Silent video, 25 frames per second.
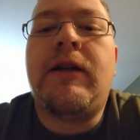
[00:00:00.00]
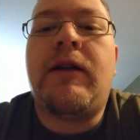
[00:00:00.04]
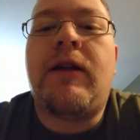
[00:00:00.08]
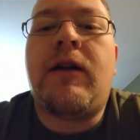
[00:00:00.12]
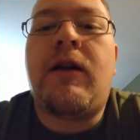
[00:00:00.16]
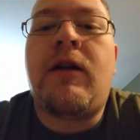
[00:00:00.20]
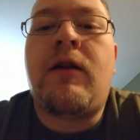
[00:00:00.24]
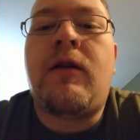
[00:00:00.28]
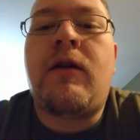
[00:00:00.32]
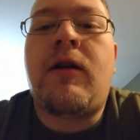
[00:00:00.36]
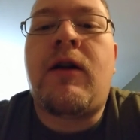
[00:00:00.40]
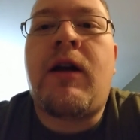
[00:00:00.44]

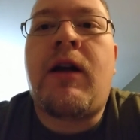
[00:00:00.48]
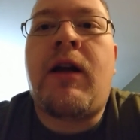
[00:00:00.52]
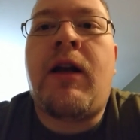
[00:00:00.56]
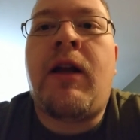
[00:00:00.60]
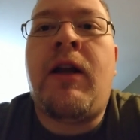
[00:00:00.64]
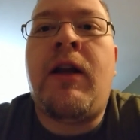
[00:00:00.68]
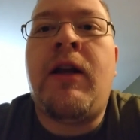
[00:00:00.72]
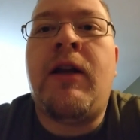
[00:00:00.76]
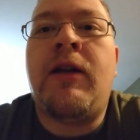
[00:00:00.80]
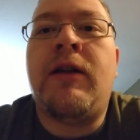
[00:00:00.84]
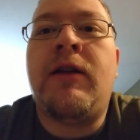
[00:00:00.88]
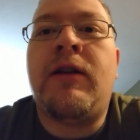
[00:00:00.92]

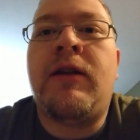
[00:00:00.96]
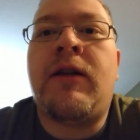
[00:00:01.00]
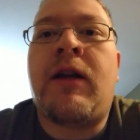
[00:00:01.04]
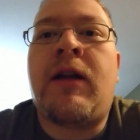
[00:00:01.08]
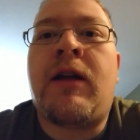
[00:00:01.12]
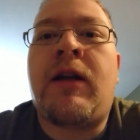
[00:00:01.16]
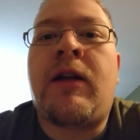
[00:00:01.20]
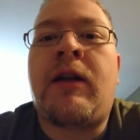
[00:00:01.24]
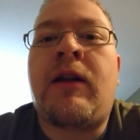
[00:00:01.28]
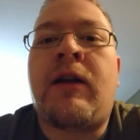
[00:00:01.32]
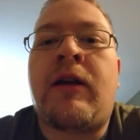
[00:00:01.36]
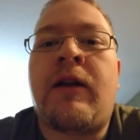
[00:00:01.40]
Alright.
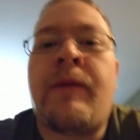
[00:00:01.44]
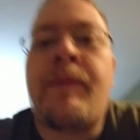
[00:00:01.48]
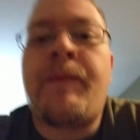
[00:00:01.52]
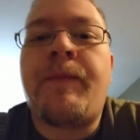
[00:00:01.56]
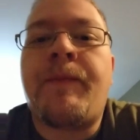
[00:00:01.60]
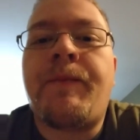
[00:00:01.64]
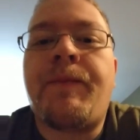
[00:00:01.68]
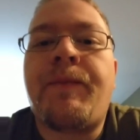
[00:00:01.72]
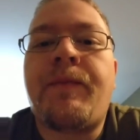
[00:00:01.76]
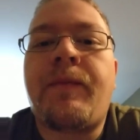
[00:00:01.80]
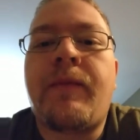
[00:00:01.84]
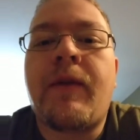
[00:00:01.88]

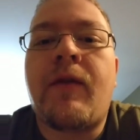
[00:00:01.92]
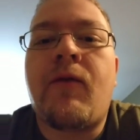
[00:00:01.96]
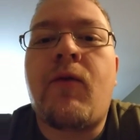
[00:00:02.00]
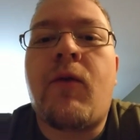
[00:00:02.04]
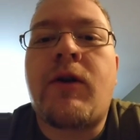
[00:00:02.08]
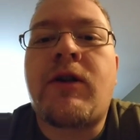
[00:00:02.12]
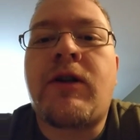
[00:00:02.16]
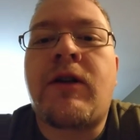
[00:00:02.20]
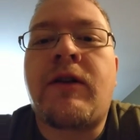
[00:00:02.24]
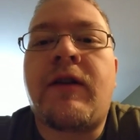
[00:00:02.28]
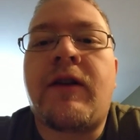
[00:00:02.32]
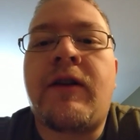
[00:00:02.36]
If you're
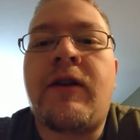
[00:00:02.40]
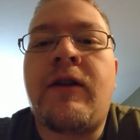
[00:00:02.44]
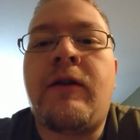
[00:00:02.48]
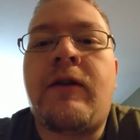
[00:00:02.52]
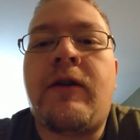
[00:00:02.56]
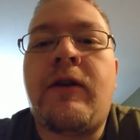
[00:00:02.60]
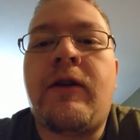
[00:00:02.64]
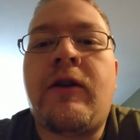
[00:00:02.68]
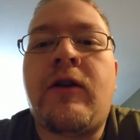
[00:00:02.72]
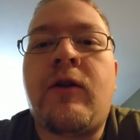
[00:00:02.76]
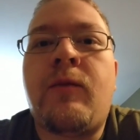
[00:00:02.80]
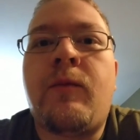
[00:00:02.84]
watching us on
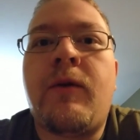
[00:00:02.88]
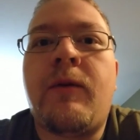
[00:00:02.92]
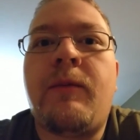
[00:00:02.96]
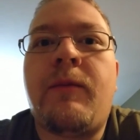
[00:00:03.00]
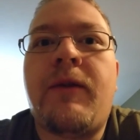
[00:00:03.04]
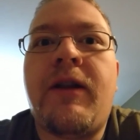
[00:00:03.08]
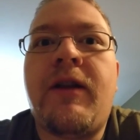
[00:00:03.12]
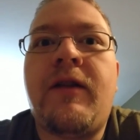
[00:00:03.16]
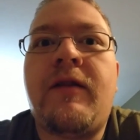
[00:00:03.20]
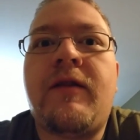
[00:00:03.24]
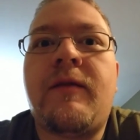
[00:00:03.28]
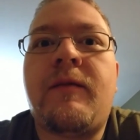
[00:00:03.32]
YouTube,
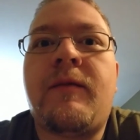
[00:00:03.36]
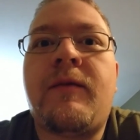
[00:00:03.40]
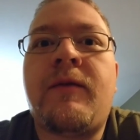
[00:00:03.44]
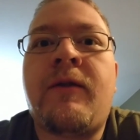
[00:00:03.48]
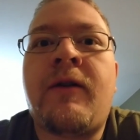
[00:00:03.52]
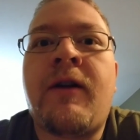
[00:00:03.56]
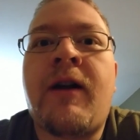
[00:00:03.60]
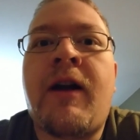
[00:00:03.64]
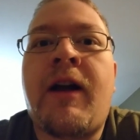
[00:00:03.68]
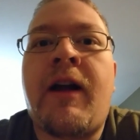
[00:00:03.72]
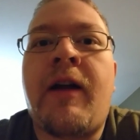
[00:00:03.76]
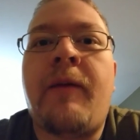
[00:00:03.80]
please
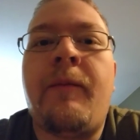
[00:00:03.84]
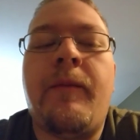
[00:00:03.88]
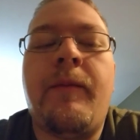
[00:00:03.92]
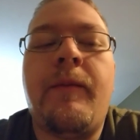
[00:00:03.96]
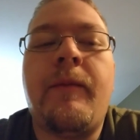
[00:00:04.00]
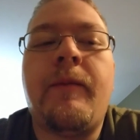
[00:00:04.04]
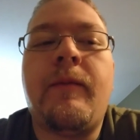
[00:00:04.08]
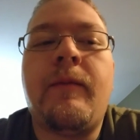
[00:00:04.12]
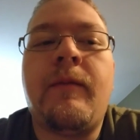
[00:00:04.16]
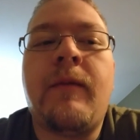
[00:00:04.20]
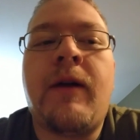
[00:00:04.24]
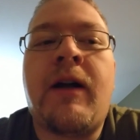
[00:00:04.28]
subscribe.
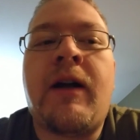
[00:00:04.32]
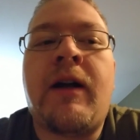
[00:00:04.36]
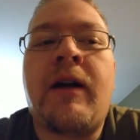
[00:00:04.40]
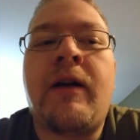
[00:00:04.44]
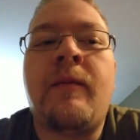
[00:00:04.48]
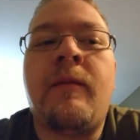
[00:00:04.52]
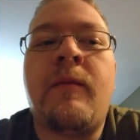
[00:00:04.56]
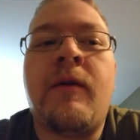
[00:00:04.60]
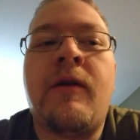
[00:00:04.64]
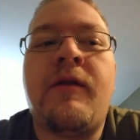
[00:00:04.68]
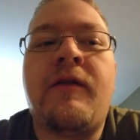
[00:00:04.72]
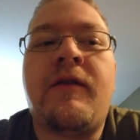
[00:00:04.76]

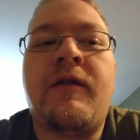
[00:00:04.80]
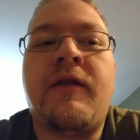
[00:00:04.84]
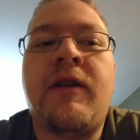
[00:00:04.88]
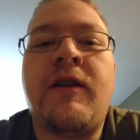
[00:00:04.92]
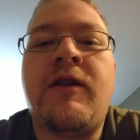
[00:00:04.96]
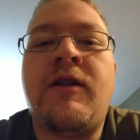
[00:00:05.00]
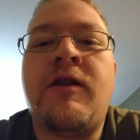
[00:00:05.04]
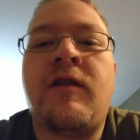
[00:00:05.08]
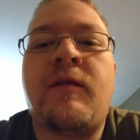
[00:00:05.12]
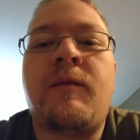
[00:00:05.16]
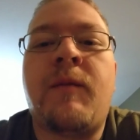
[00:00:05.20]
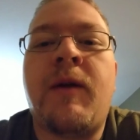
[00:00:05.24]
Mostly
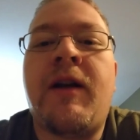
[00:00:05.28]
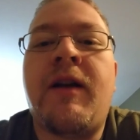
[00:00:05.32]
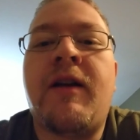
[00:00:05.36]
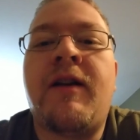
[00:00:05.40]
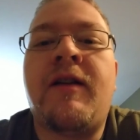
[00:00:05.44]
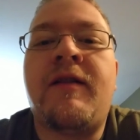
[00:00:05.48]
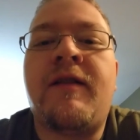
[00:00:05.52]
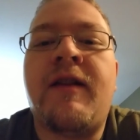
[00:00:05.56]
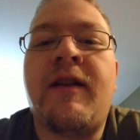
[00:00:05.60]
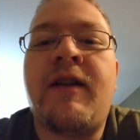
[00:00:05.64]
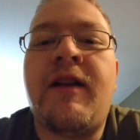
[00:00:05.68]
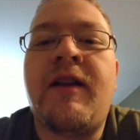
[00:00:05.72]
just
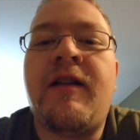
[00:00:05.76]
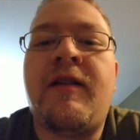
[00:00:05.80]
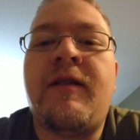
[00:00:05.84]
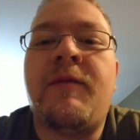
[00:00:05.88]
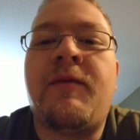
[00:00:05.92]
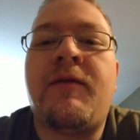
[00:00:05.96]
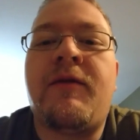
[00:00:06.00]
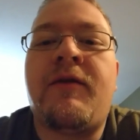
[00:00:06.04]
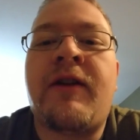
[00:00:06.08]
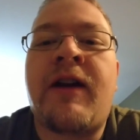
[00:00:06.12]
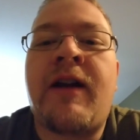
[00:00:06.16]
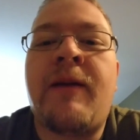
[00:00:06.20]
because I need
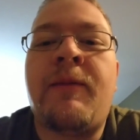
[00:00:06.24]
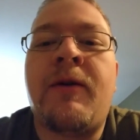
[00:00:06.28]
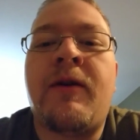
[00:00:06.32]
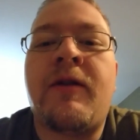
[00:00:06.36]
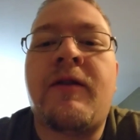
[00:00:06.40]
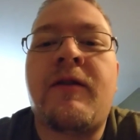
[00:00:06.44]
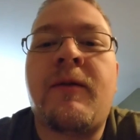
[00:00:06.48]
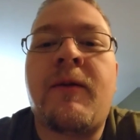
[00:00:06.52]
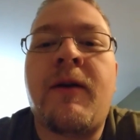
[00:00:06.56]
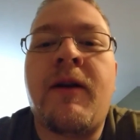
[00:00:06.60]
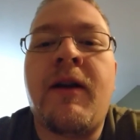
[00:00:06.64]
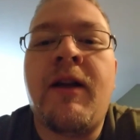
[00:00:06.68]

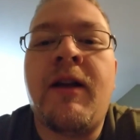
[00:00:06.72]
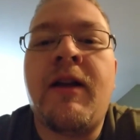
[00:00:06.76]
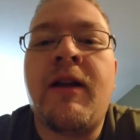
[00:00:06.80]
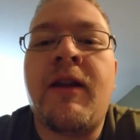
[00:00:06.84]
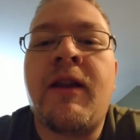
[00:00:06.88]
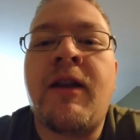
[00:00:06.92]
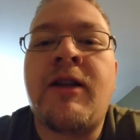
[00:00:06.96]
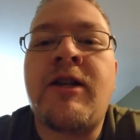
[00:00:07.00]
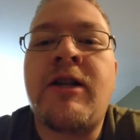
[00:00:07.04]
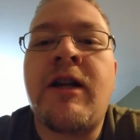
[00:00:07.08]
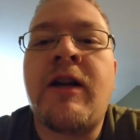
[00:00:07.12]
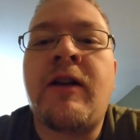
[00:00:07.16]
subscribers so I can get
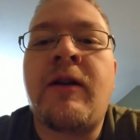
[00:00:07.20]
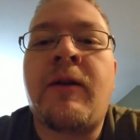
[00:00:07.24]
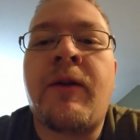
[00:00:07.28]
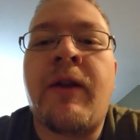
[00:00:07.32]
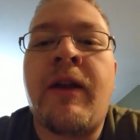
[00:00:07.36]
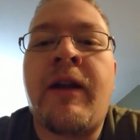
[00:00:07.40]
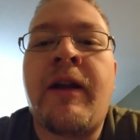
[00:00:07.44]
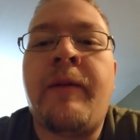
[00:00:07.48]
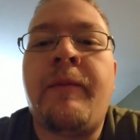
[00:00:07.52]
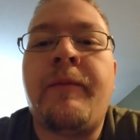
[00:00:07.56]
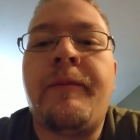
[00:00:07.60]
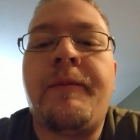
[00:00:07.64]
the channel
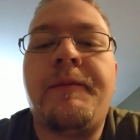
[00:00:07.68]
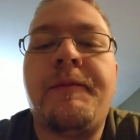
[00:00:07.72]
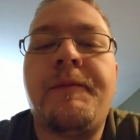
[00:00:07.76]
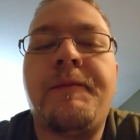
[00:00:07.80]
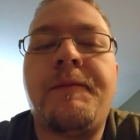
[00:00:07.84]
name.